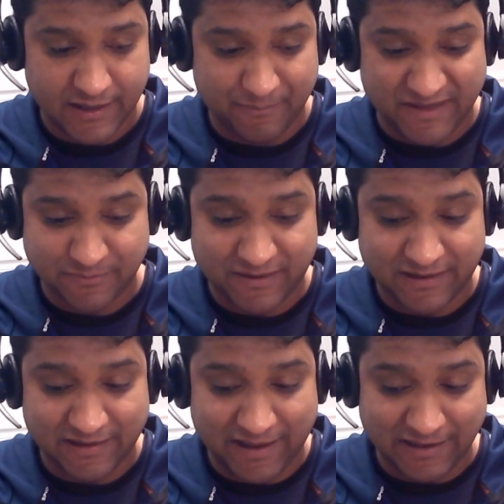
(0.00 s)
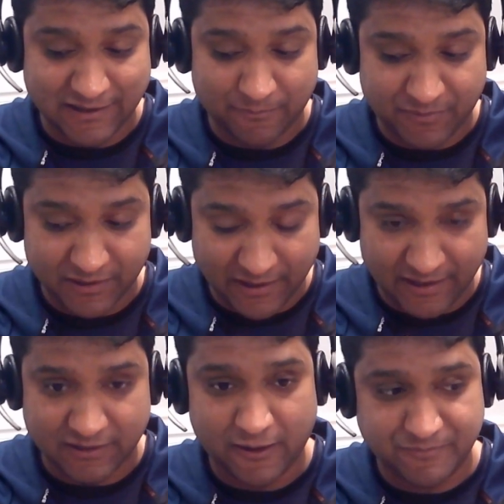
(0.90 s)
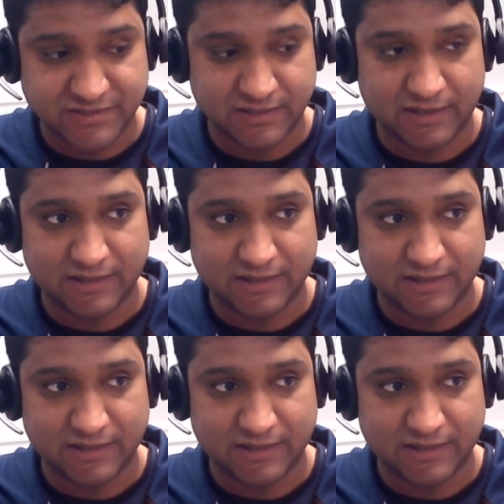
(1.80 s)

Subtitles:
mathematically encrypted encryption,